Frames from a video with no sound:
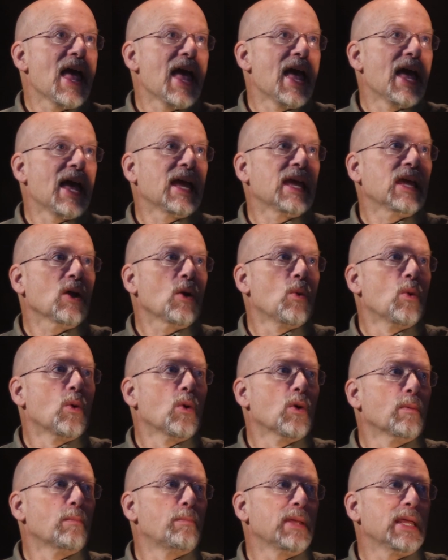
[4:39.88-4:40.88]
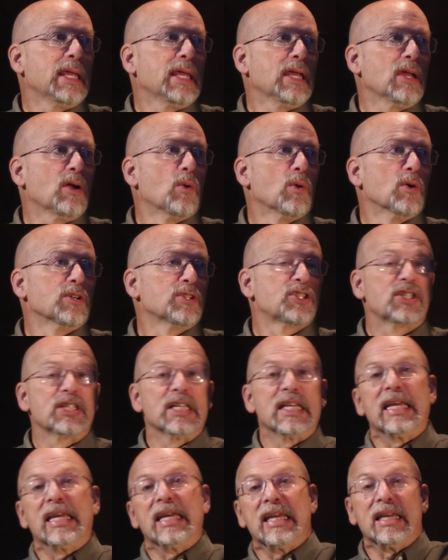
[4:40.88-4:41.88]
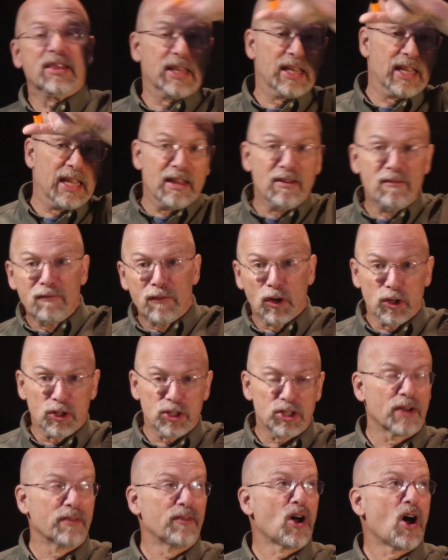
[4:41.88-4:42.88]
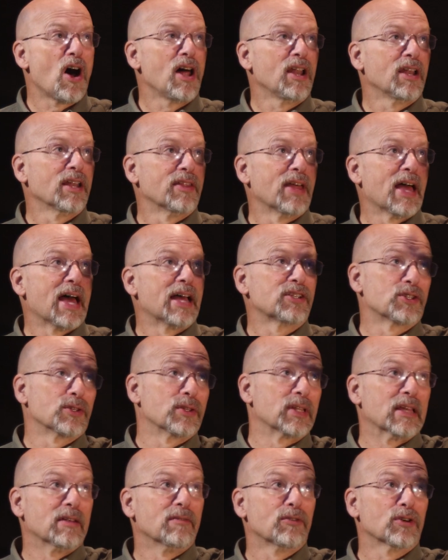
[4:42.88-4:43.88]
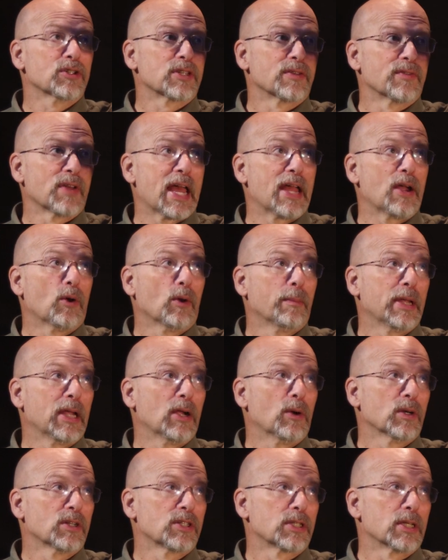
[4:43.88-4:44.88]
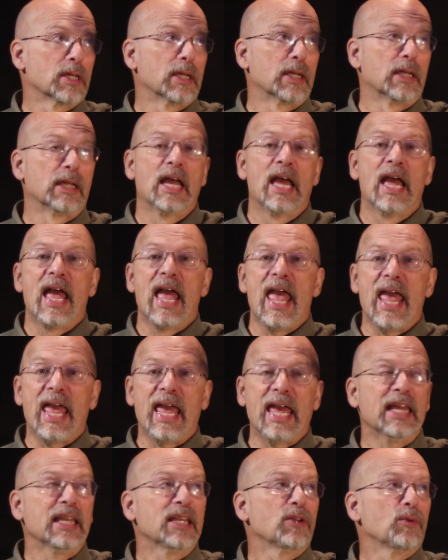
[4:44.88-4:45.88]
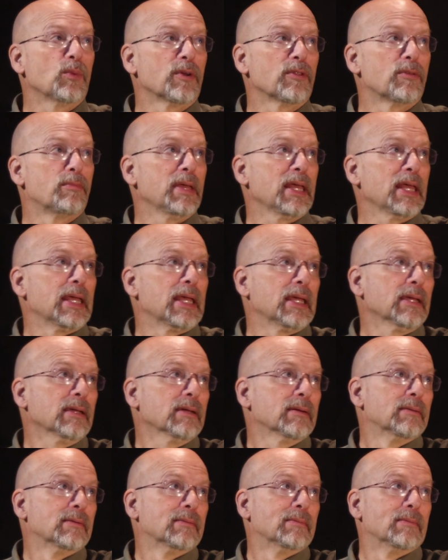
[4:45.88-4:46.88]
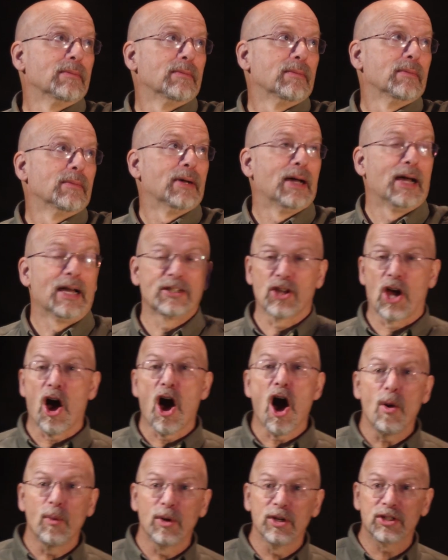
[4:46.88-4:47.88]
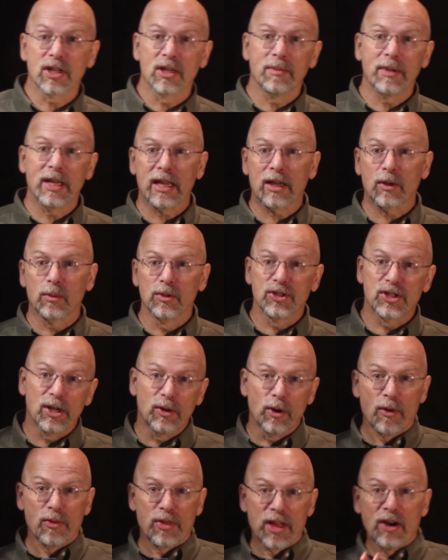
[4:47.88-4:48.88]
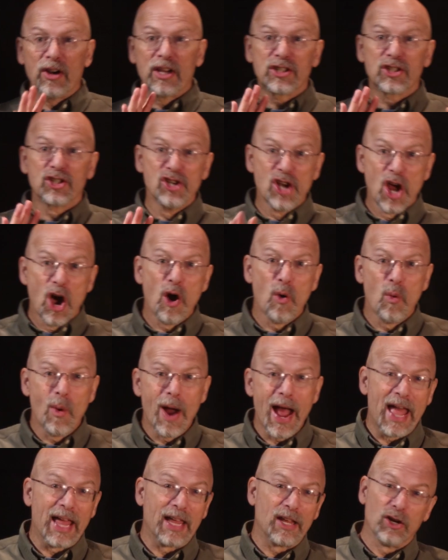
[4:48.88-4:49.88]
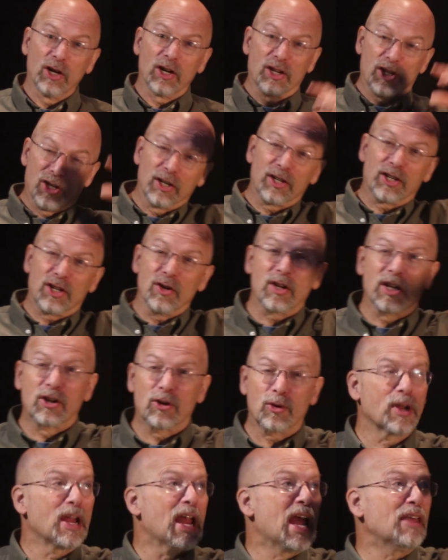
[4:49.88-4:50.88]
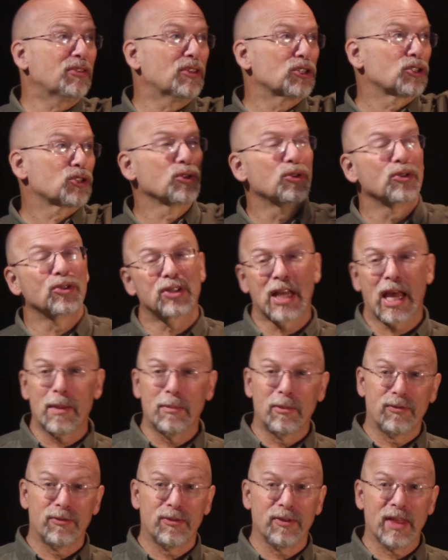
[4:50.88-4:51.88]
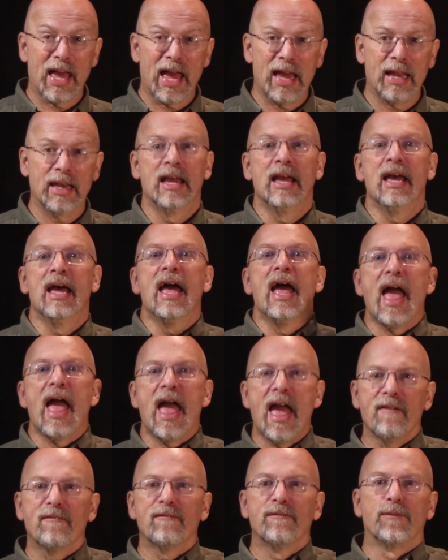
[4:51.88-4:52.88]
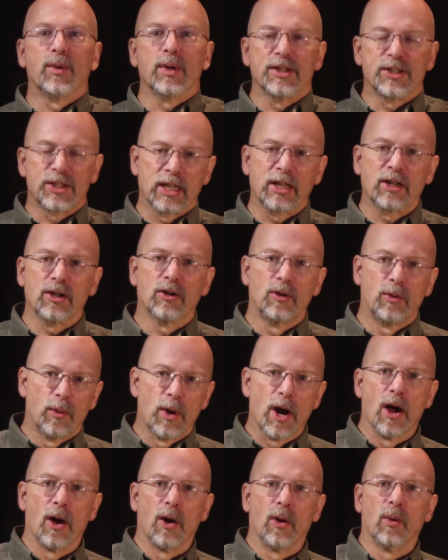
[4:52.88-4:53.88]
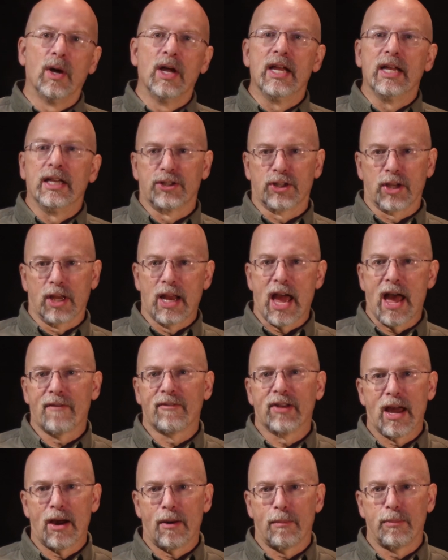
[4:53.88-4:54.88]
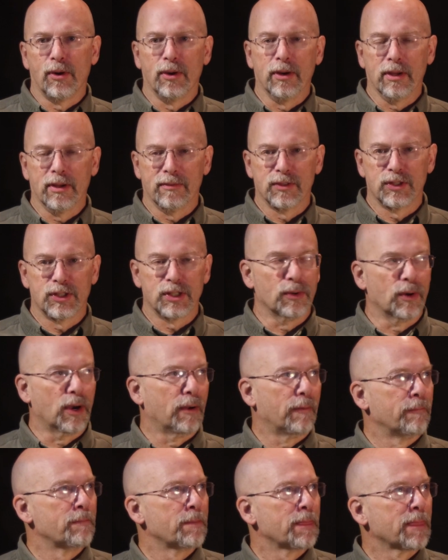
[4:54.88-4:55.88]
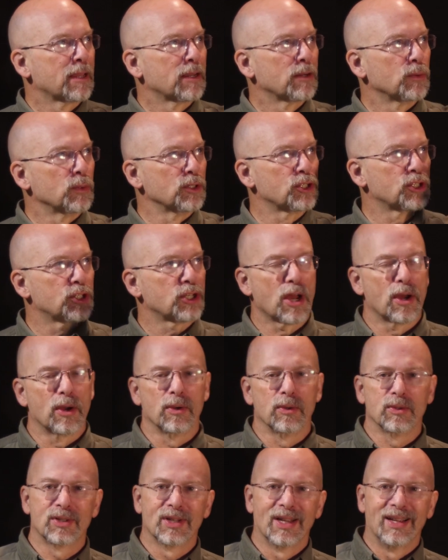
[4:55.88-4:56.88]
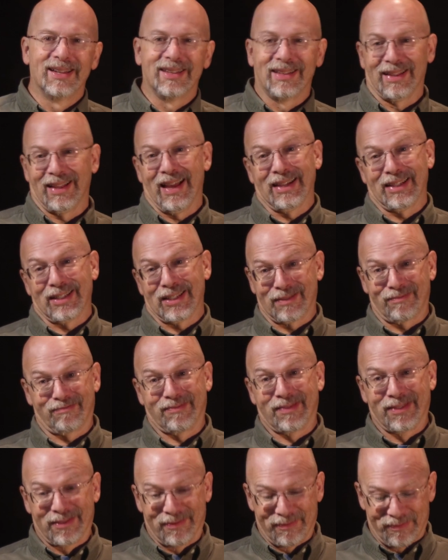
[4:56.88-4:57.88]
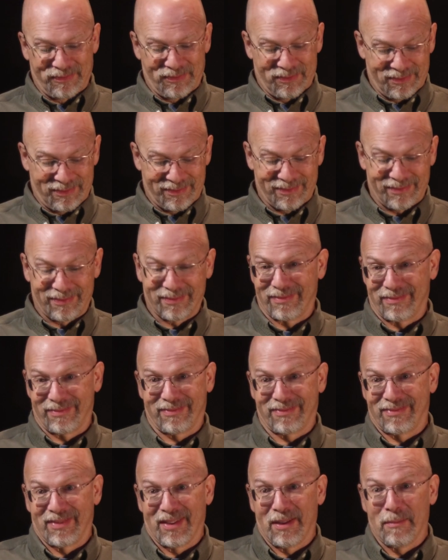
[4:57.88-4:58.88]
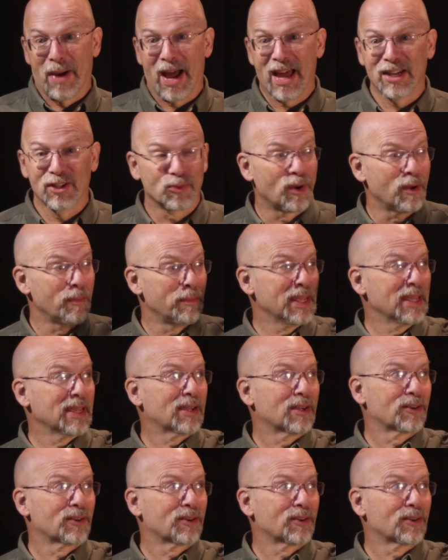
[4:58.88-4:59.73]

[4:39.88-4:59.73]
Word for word: A or B or C, the inverse of all of that, so the inverse of A or B or C, ANDed with B. That's always going to be equal 0. There is no way. You can create the truth table for that. Every single row is going to have an output of 0, which shows that's, it might as well be,